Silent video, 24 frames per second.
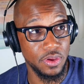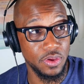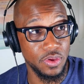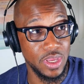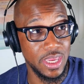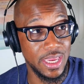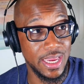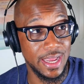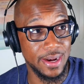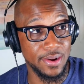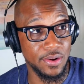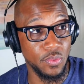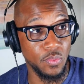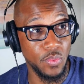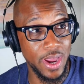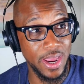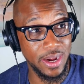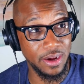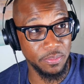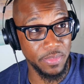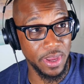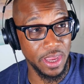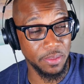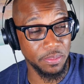You ain't got no
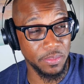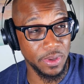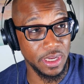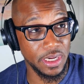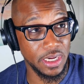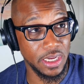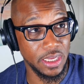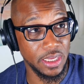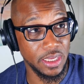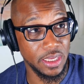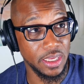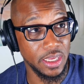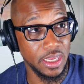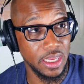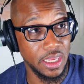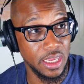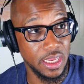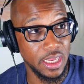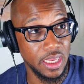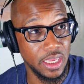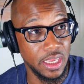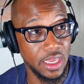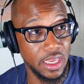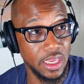way to make money.
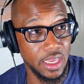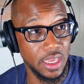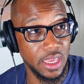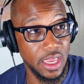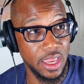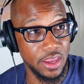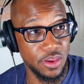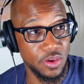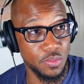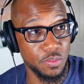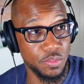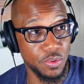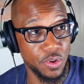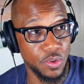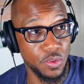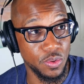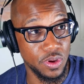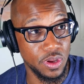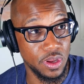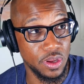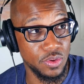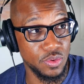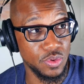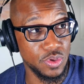And you
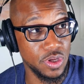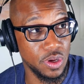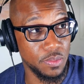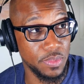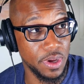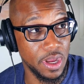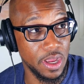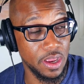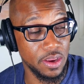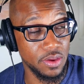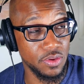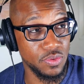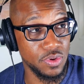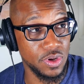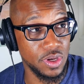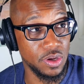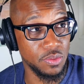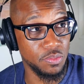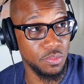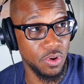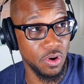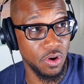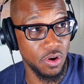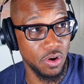broke. And you talking about you
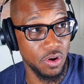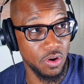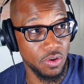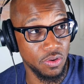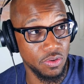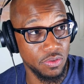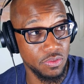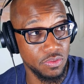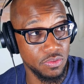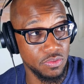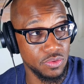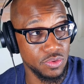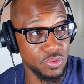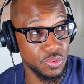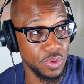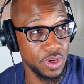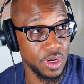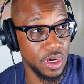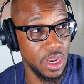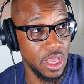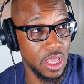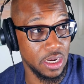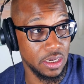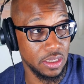need to borrow
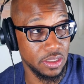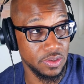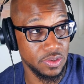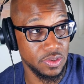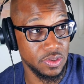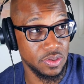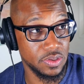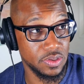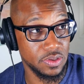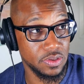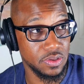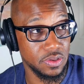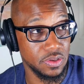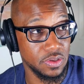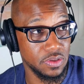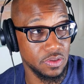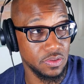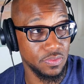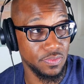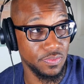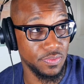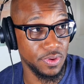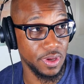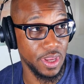twenty dollars
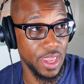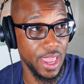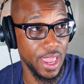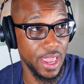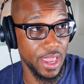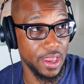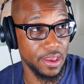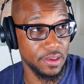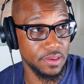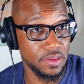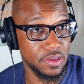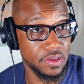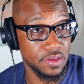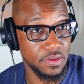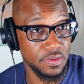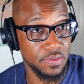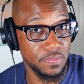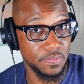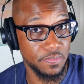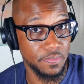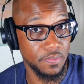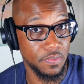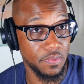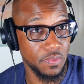for gas.
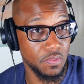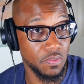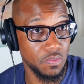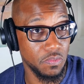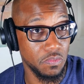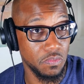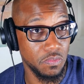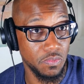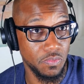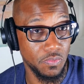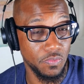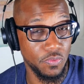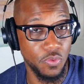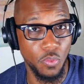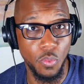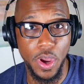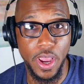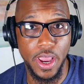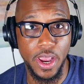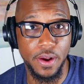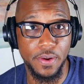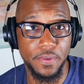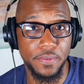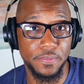For
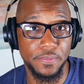where?